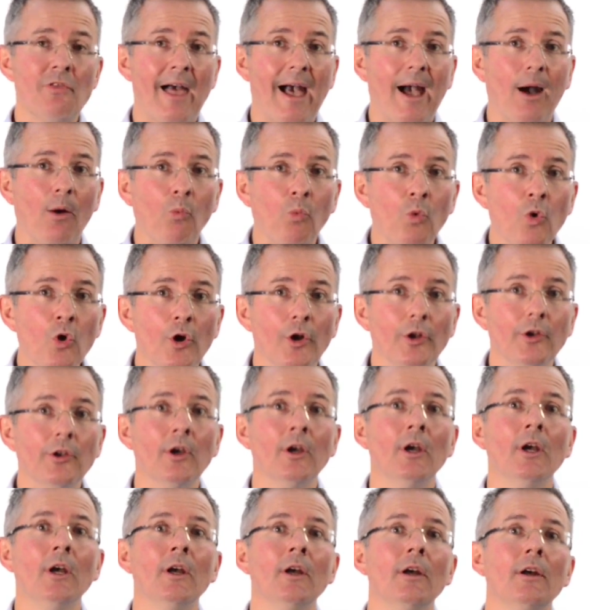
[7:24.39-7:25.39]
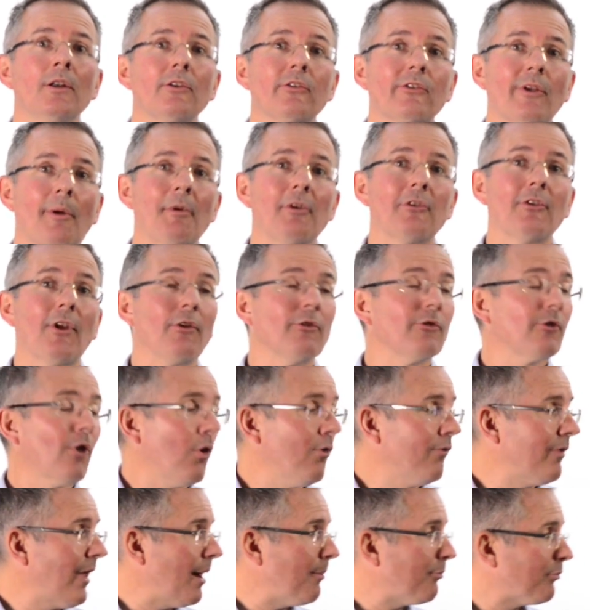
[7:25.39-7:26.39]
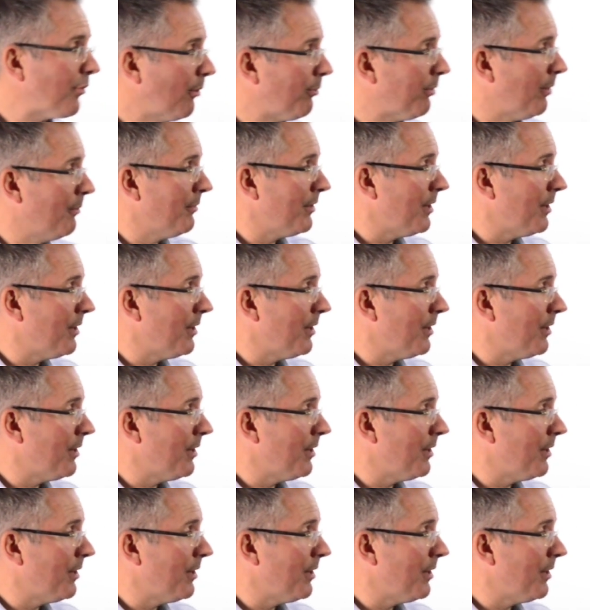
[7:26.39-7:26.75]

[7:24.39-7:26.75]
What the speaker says: That would, to some extent, solve that problem.